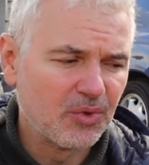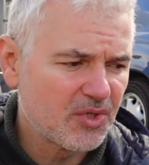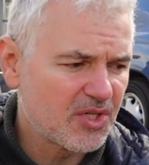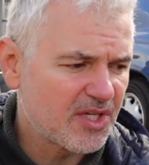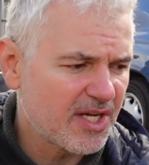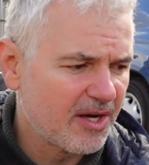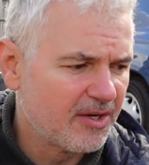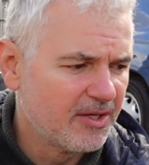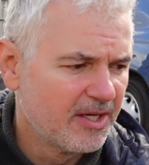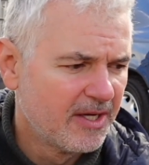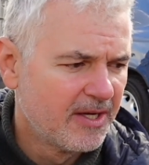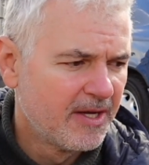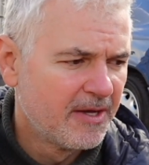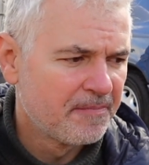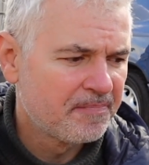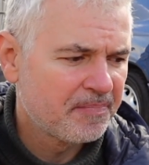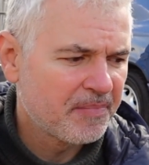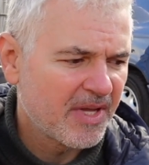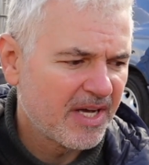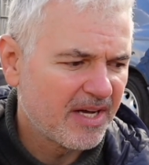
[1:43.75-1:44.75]
So
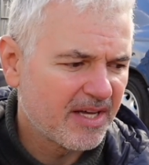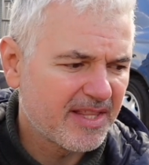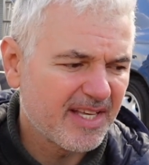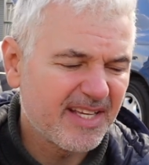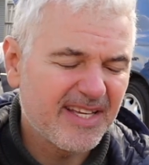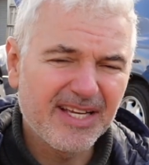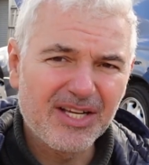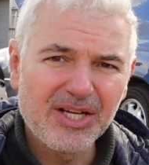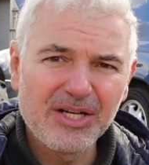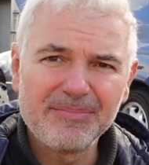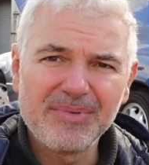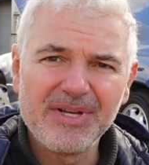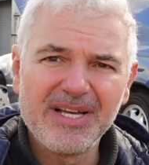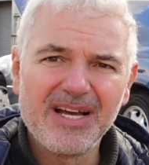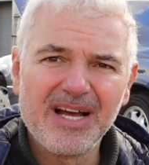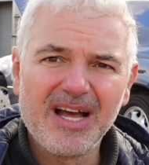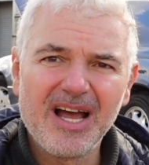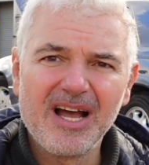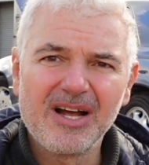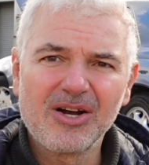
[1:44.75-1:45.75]
I think it could be
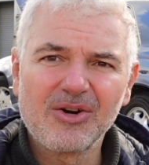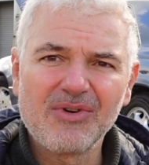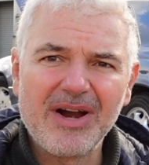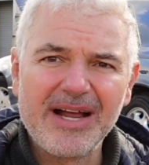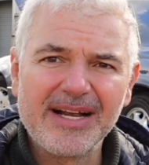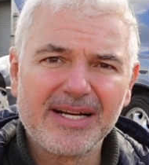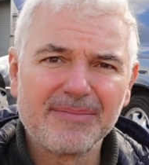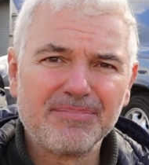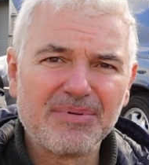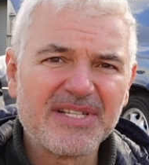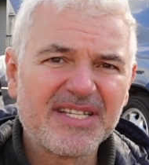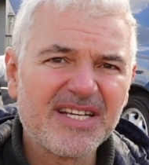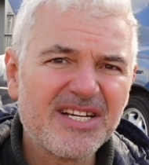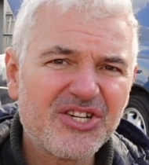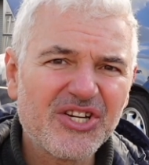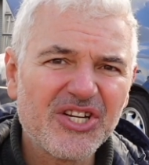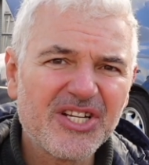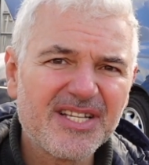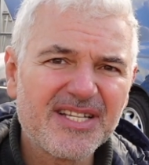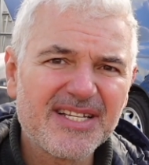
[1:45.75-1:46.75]
a crank
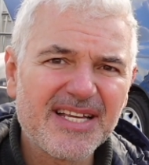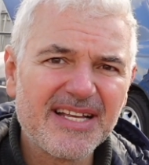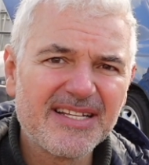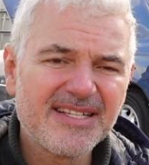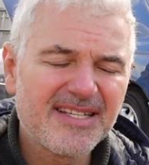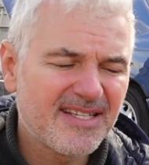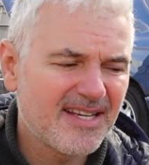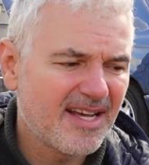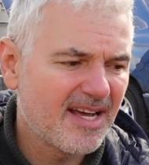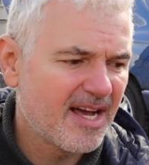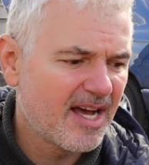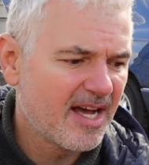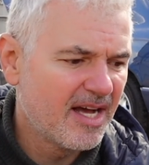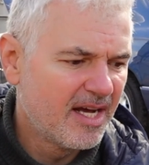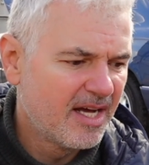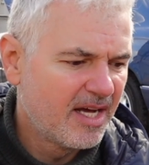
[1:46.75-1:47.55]
position sensor.